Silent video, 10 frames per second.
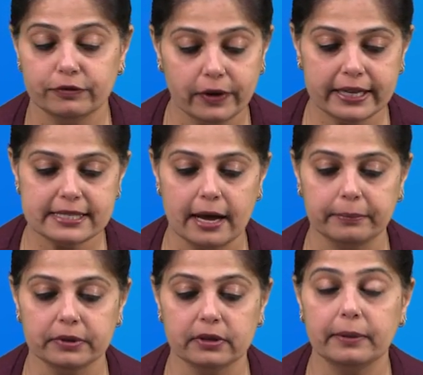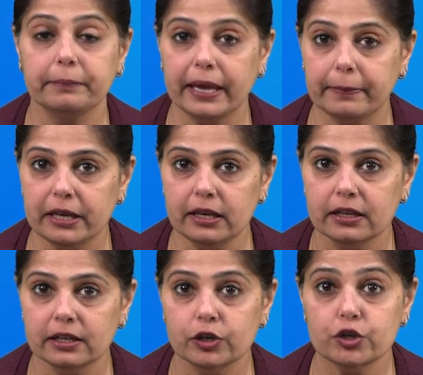For example, baby,
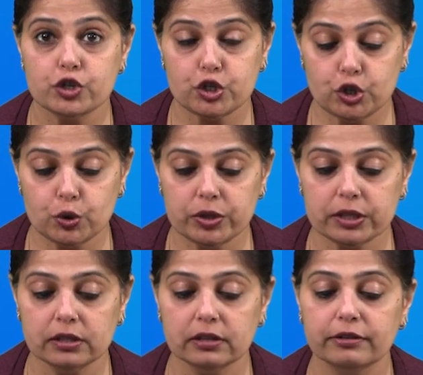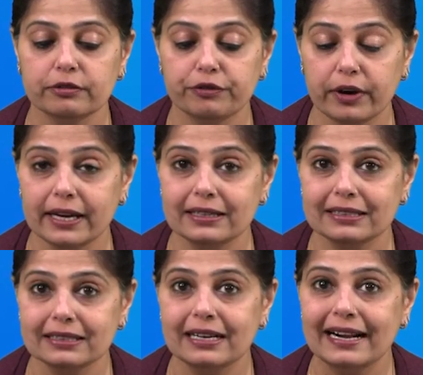student,
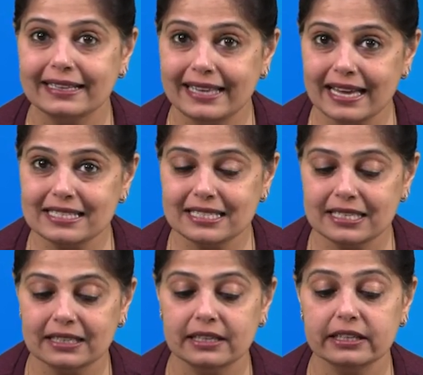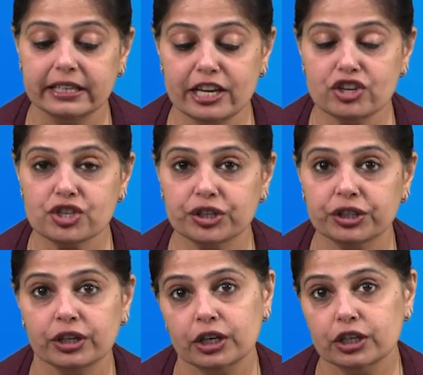friend, guest,
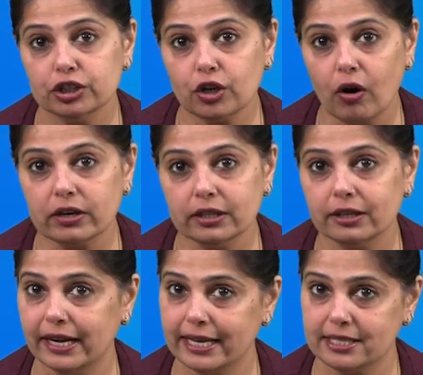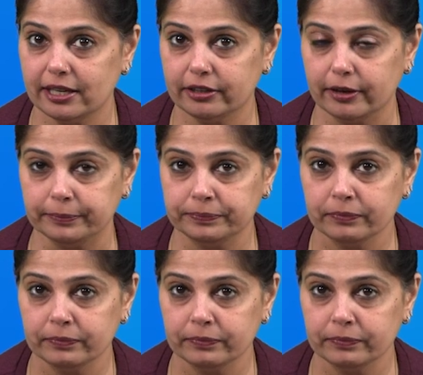teacher, doctor, etc.